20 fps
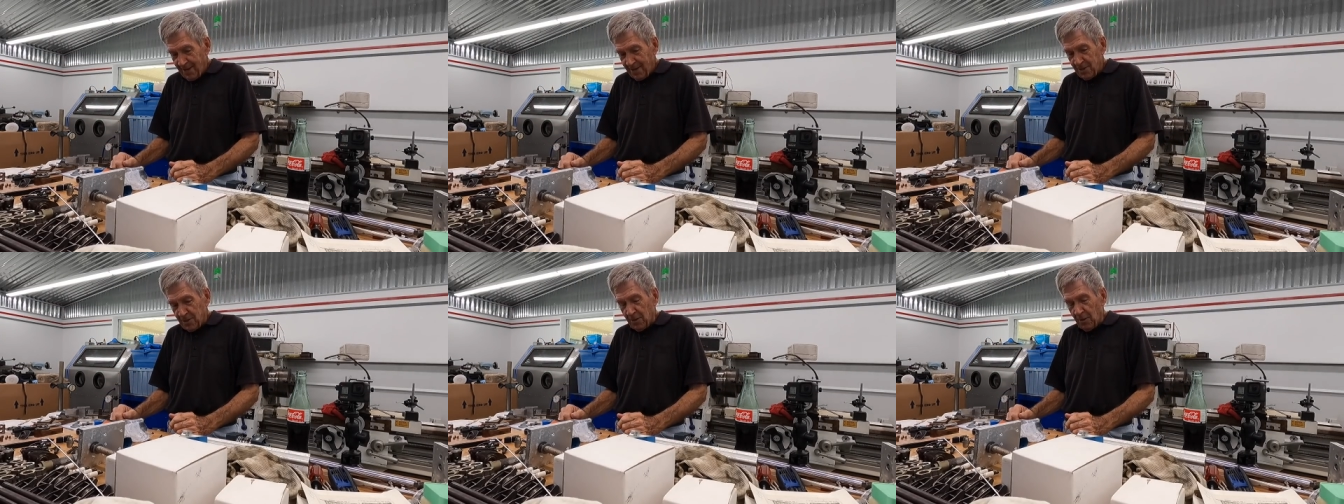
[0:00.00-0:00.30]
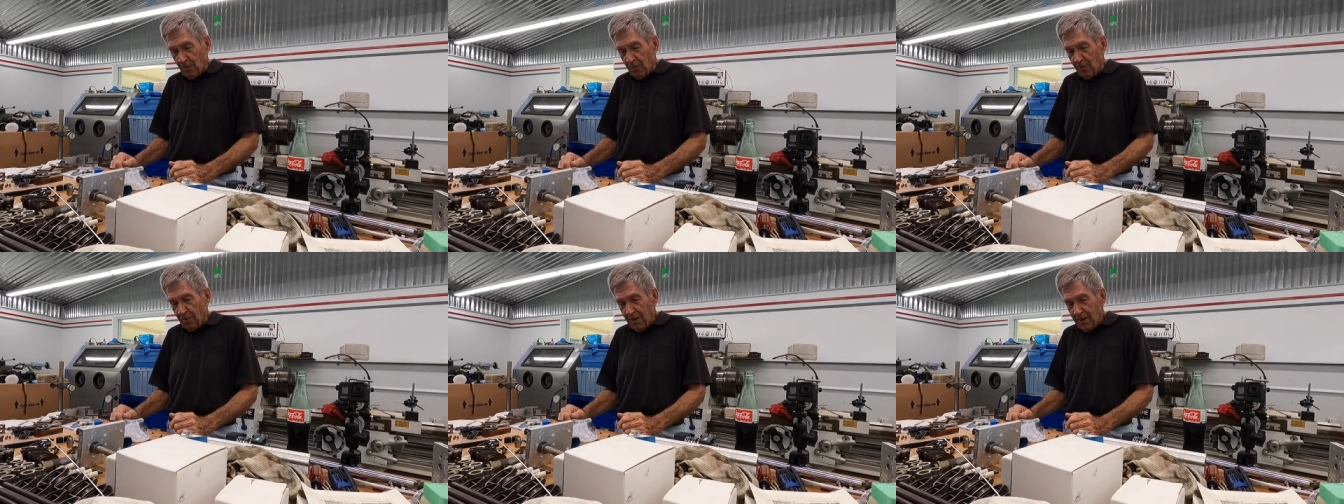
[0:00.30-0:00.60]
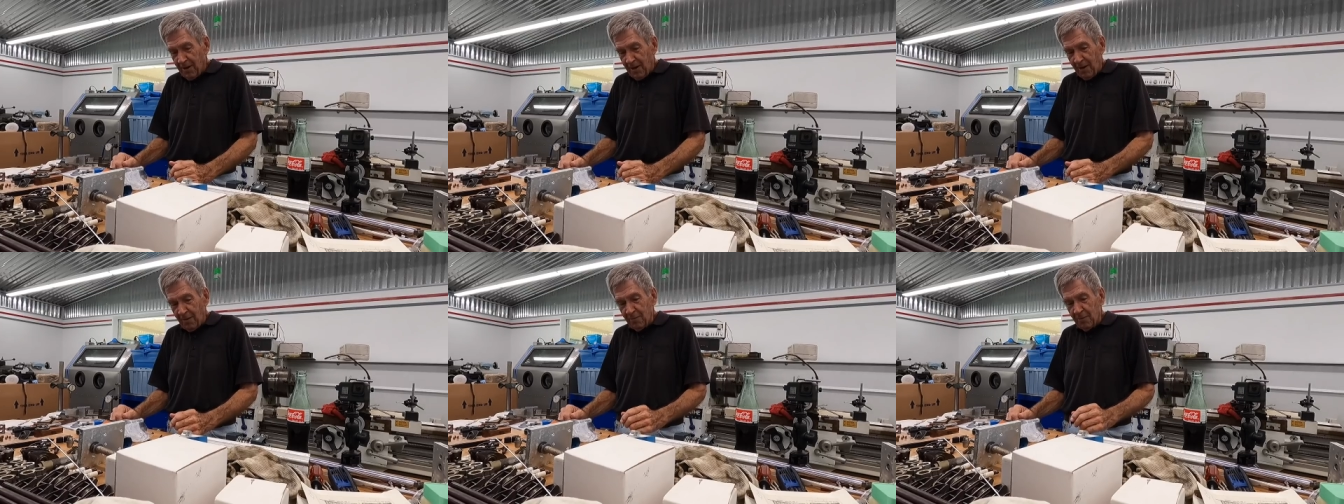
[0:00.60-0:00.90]
So
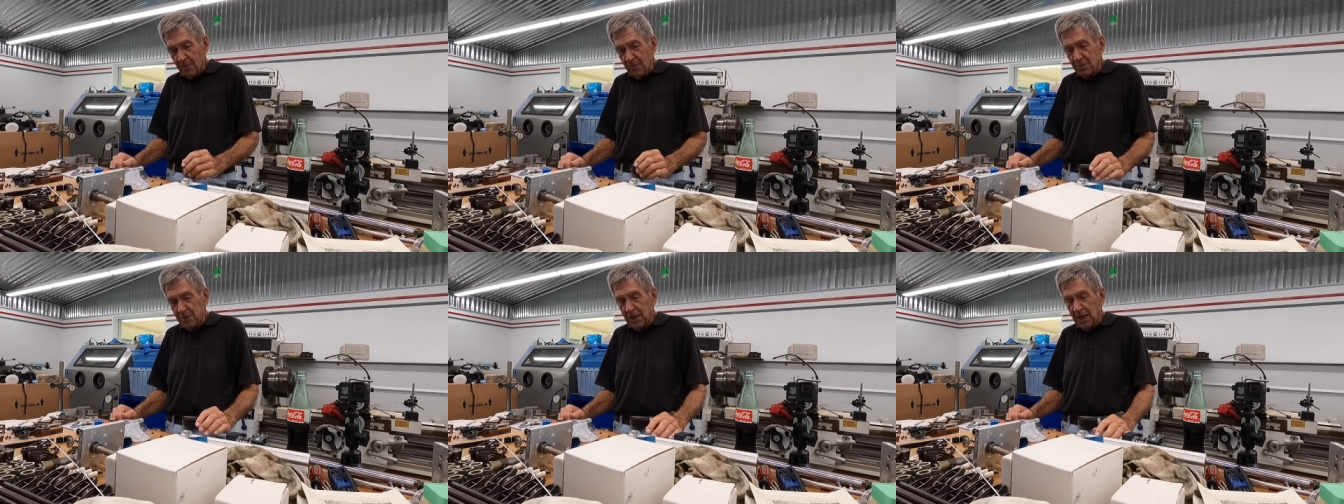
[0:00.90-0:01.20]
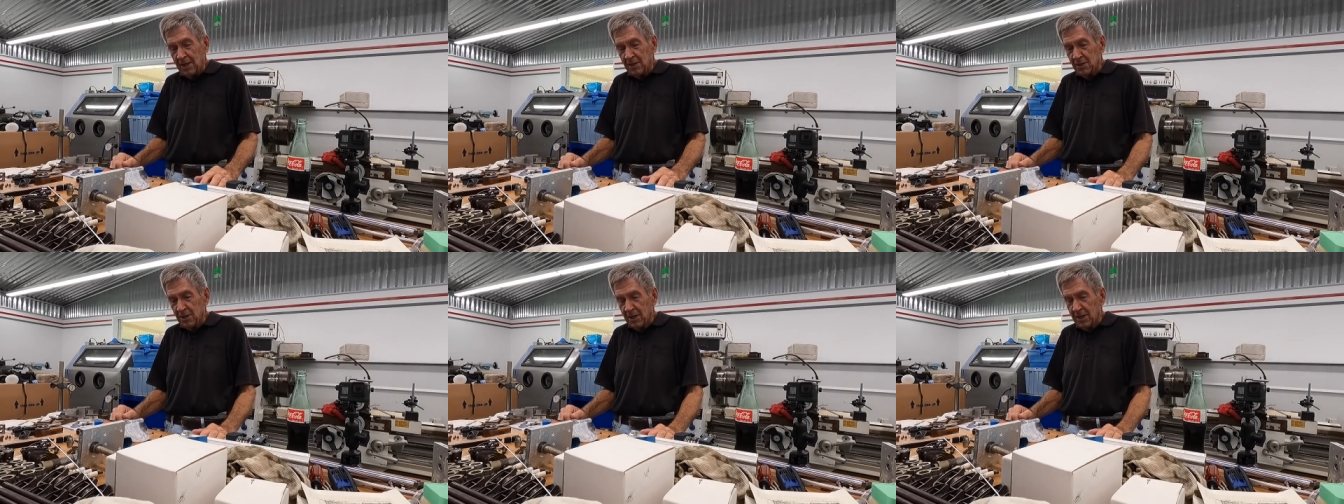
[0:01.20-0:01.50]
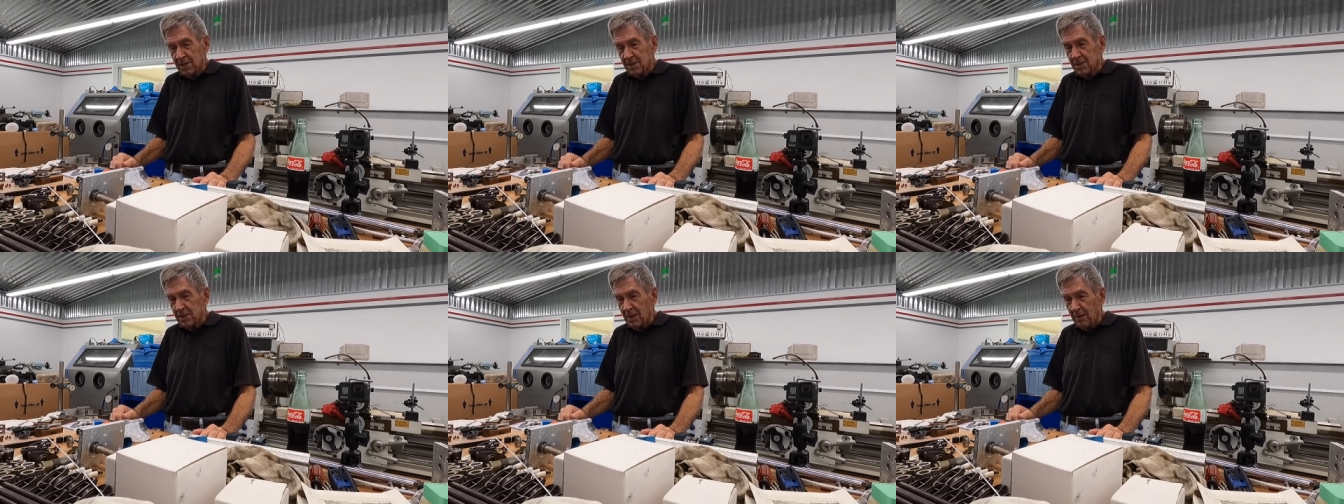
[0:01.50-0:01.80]
on those days, you
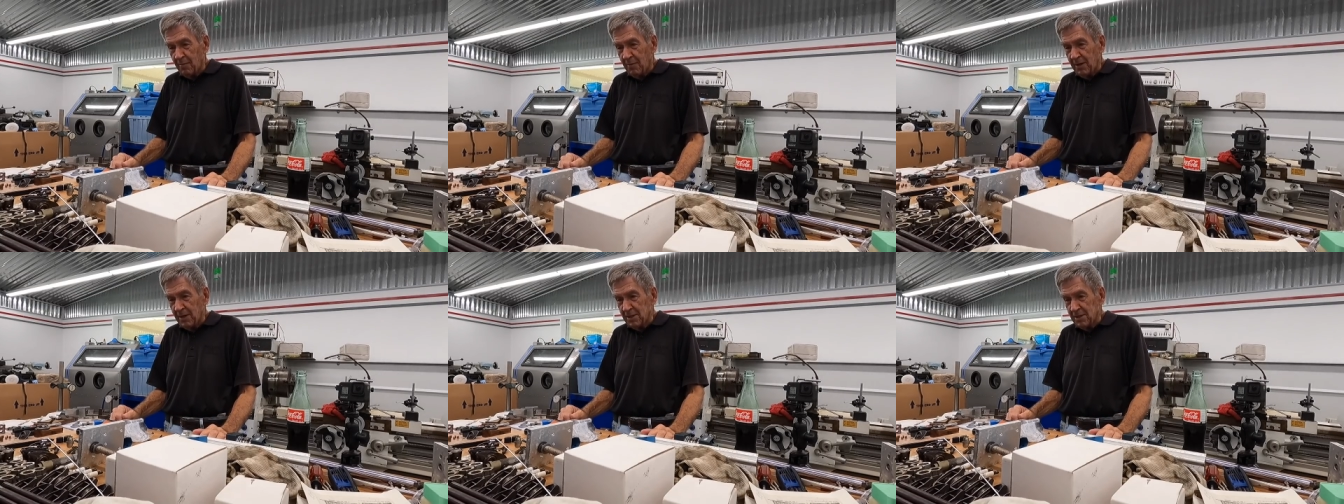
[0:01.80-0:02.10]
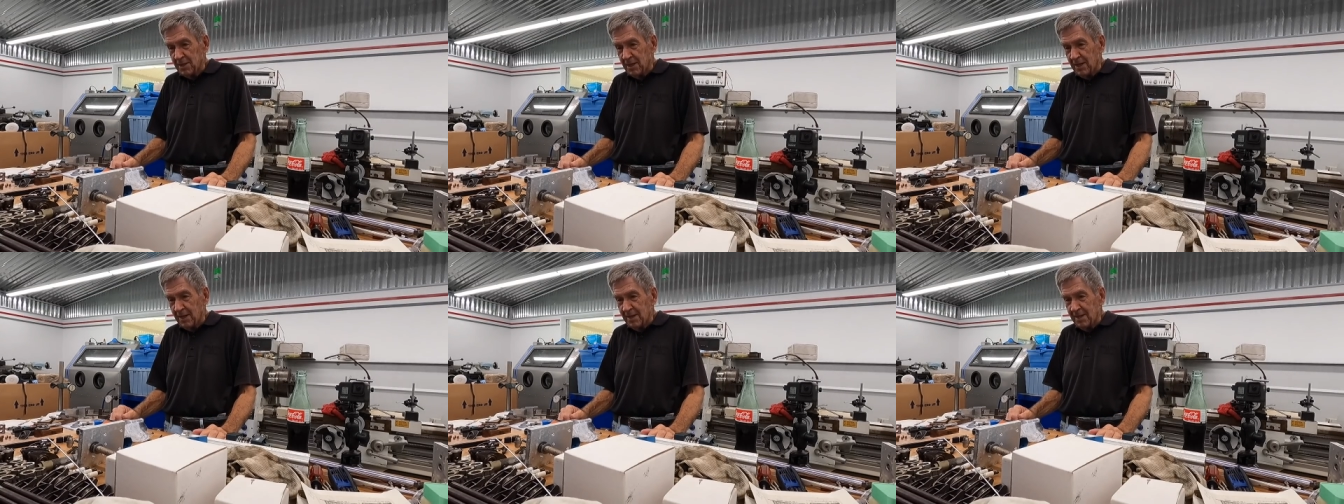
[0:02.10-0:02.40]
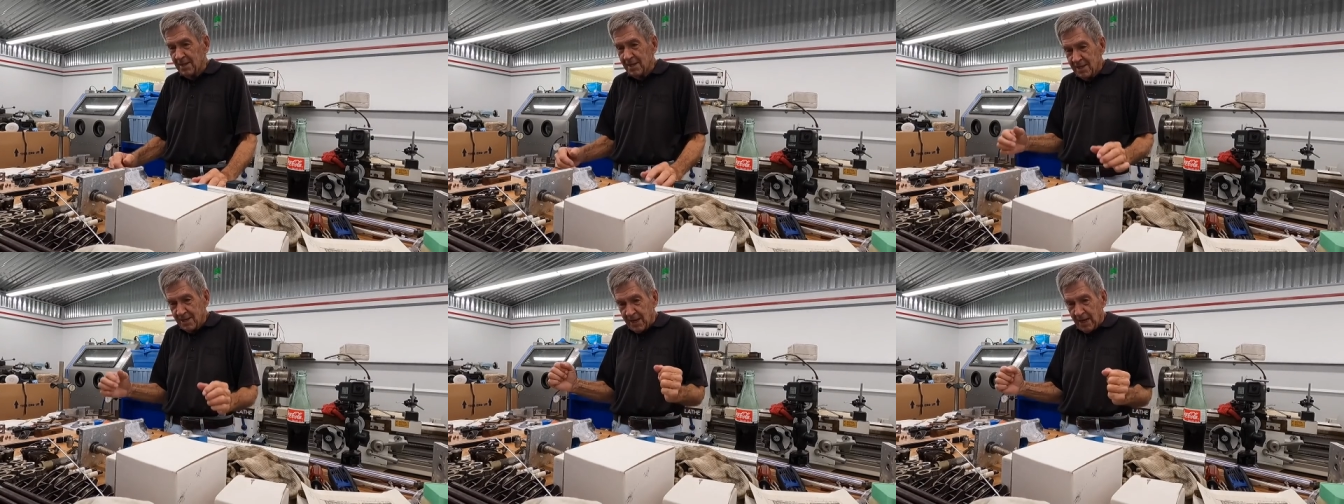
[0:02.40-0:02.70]
get to celebrate and
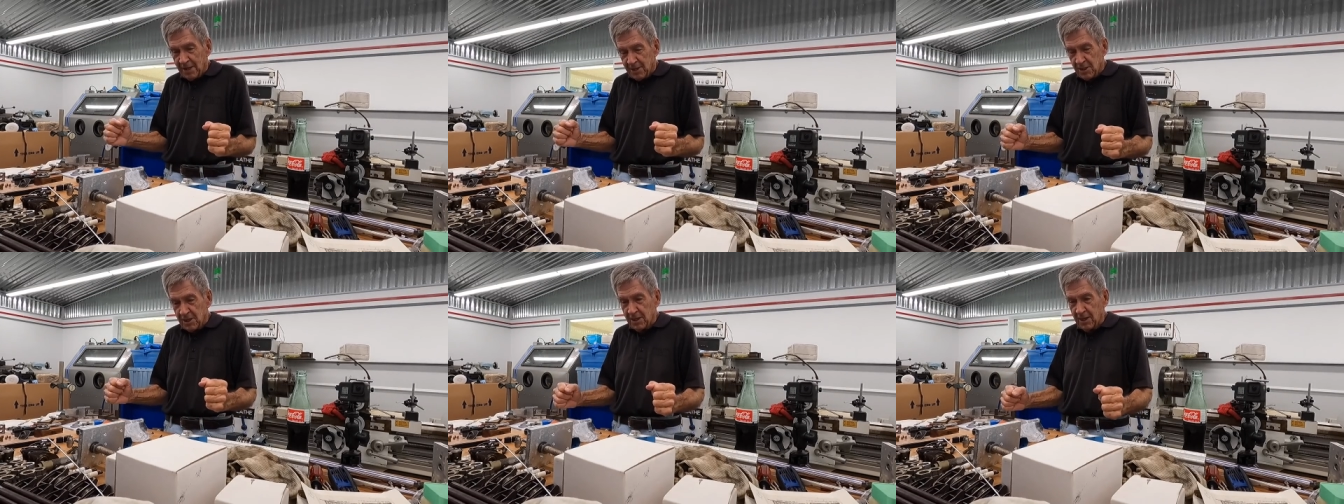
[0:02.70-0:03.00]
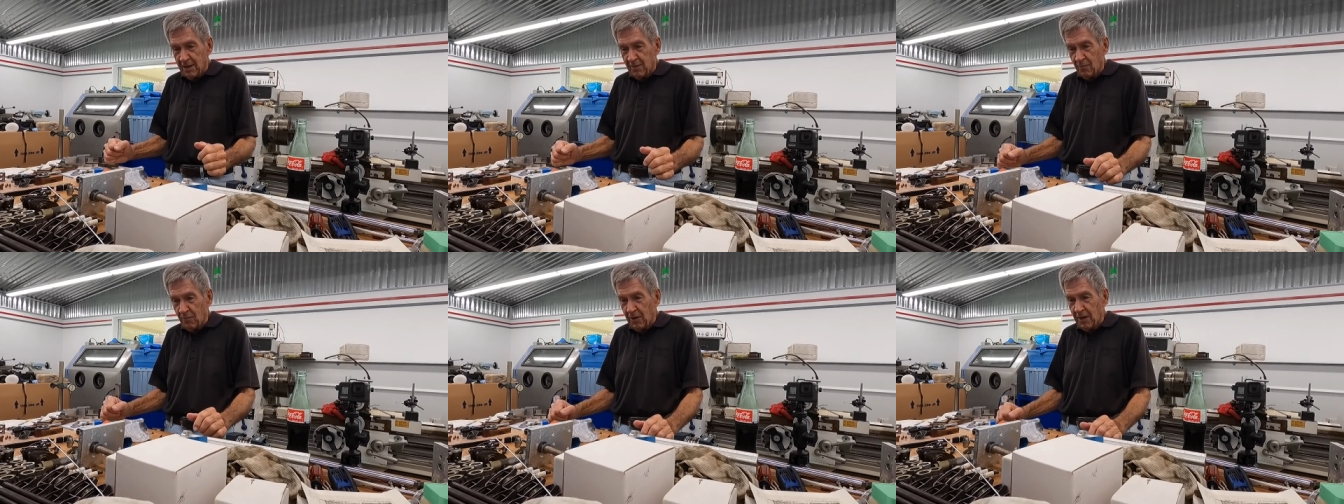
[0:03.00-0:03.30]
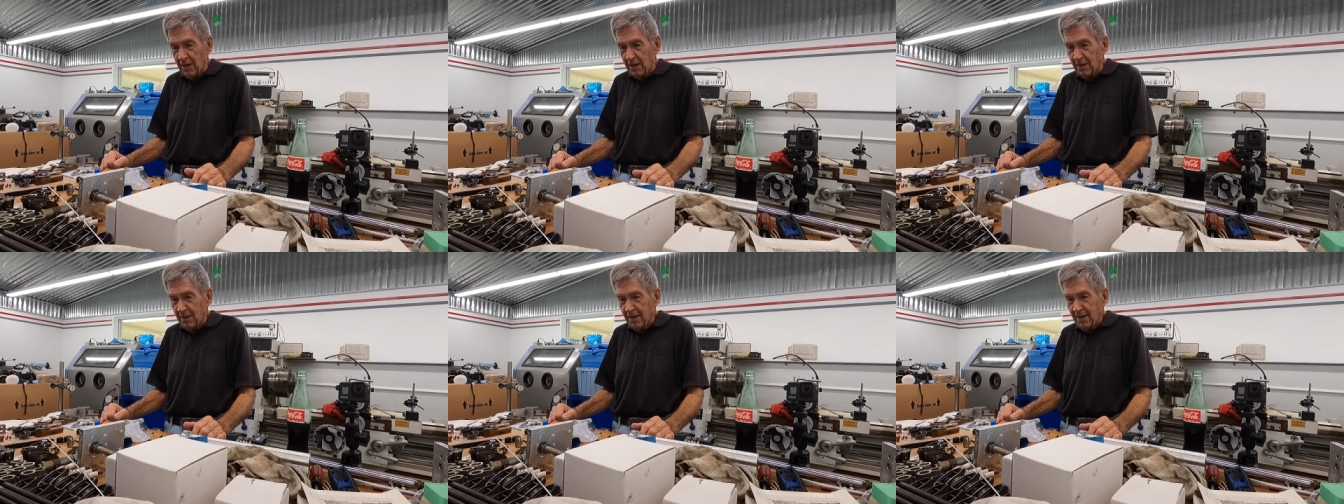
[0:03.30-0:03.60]
say, yes, it done
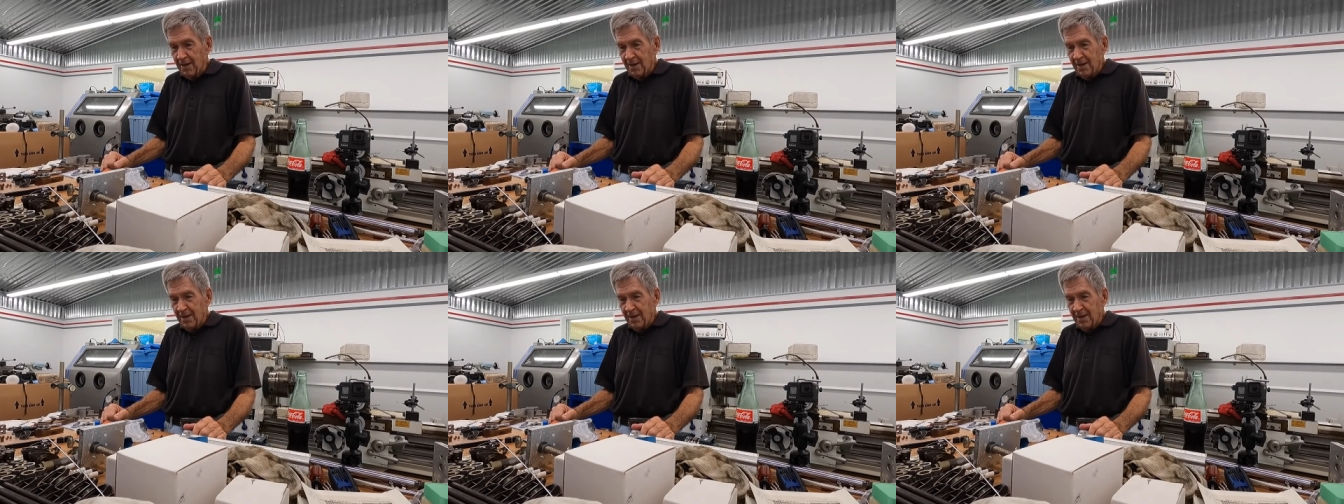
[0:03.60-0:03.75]
well.